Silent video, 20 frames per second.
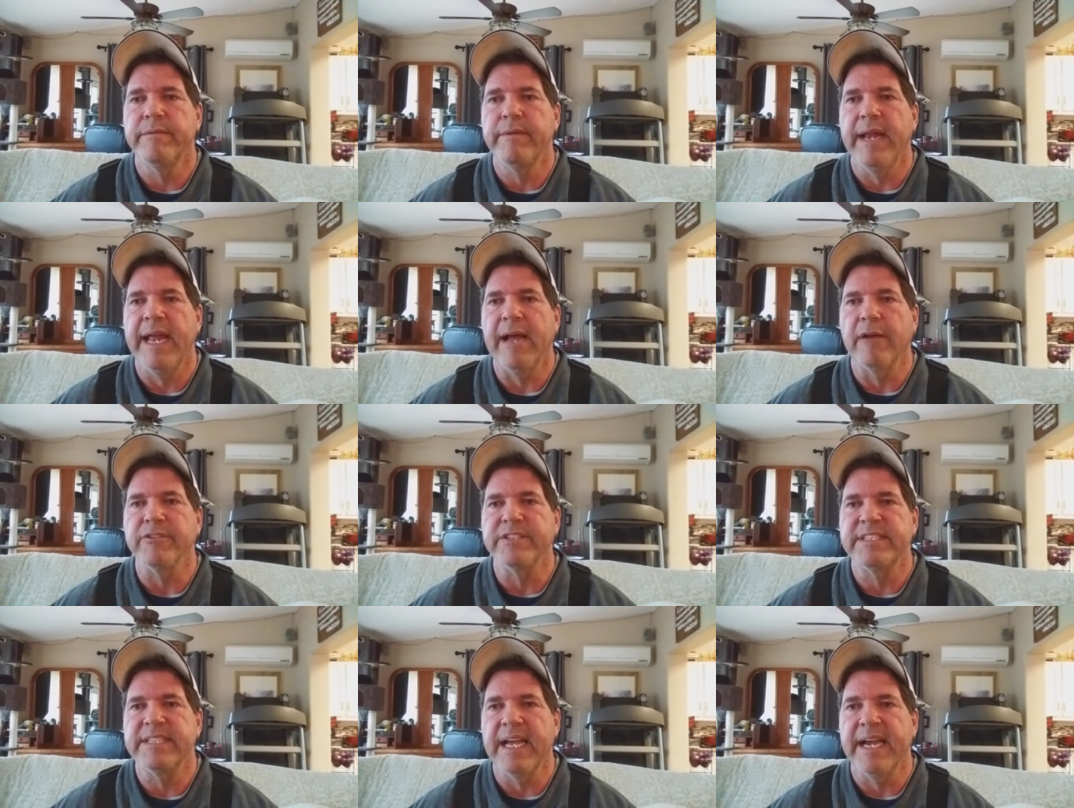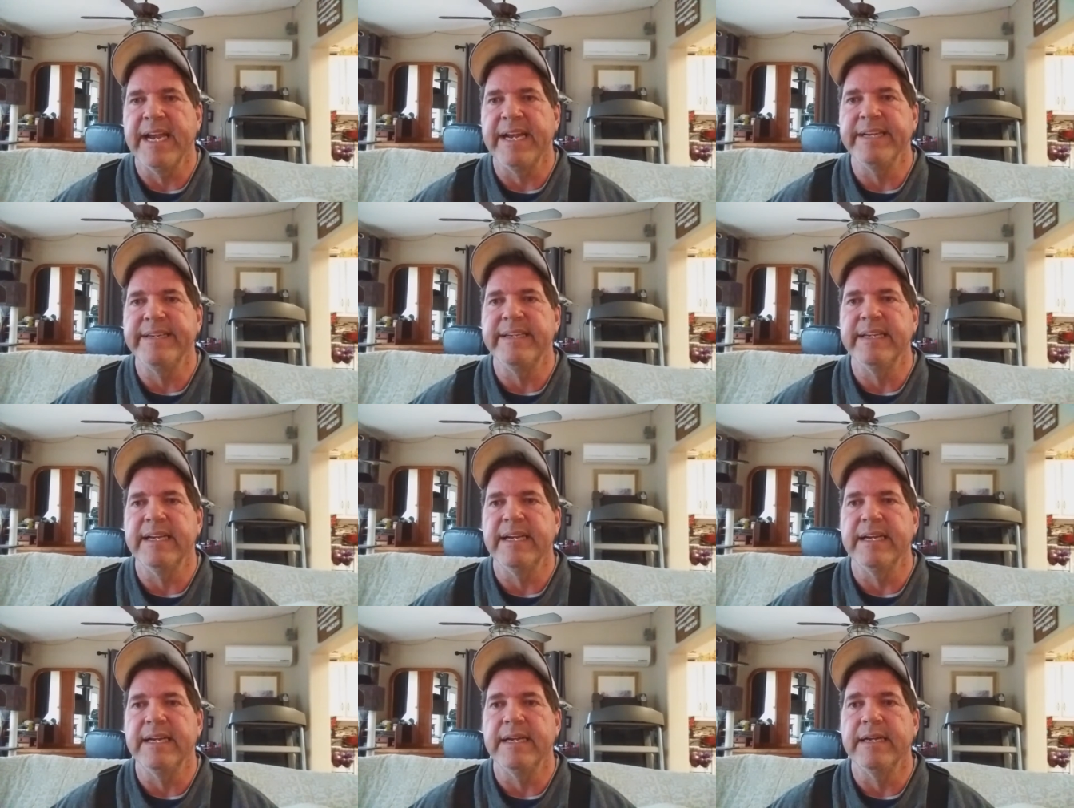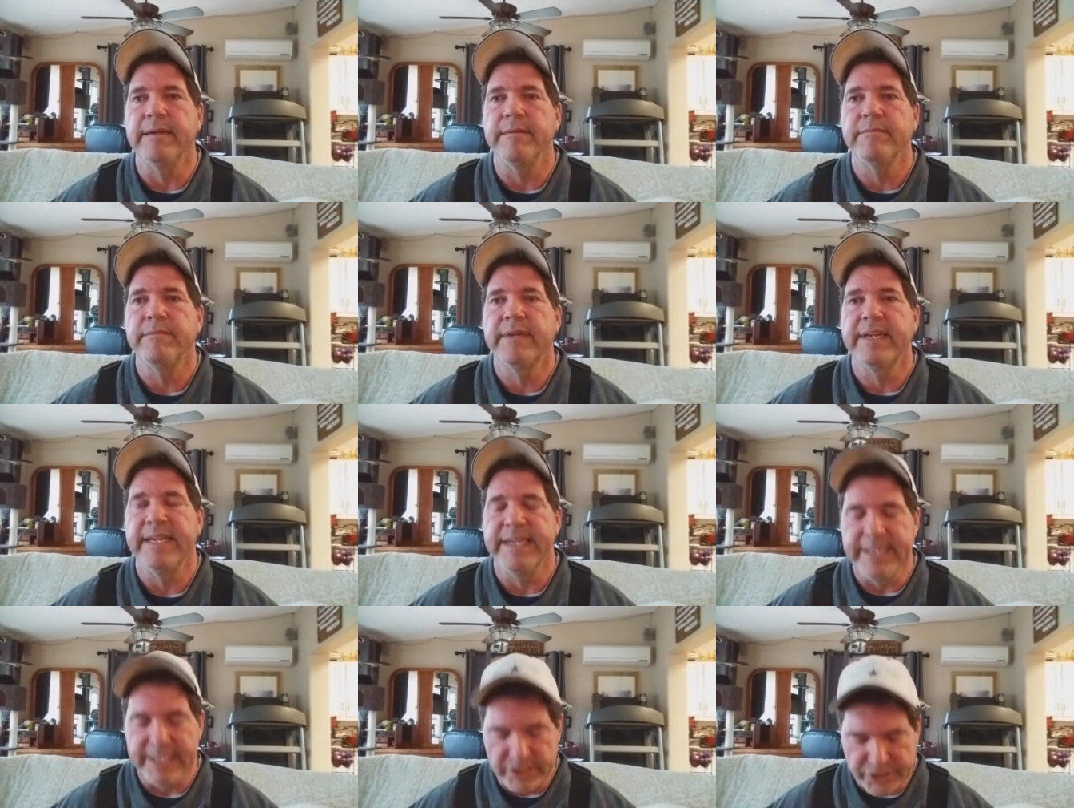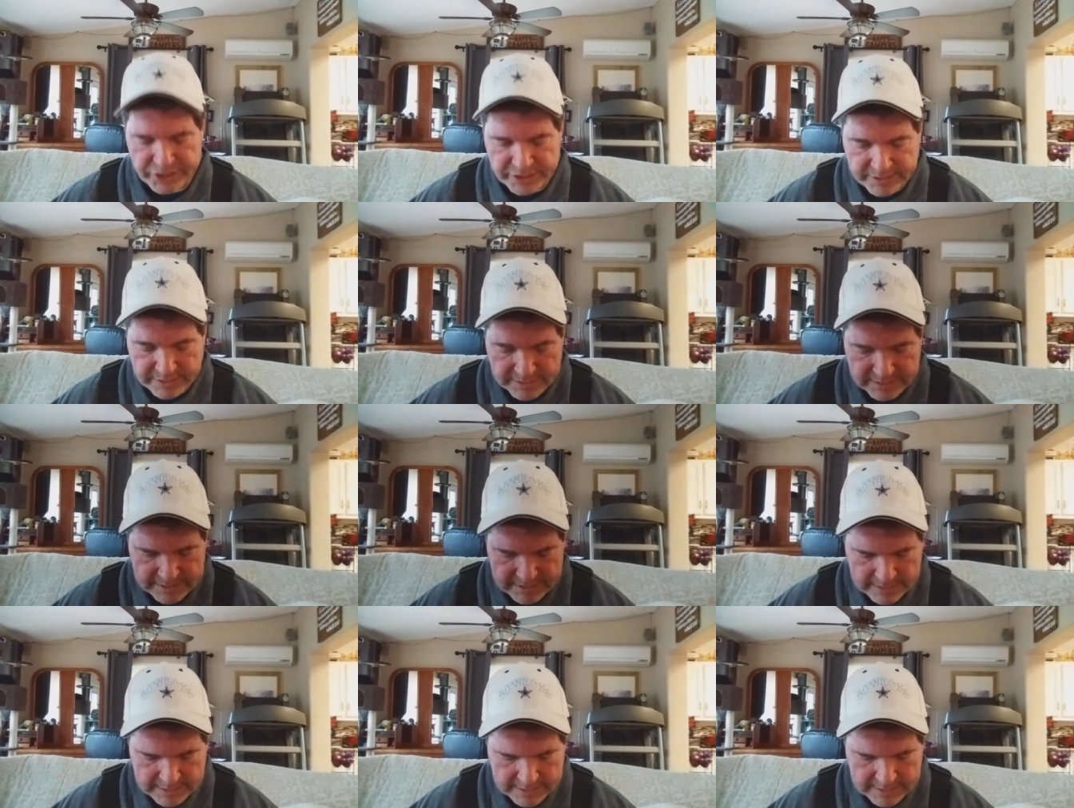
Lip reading: outside conditions.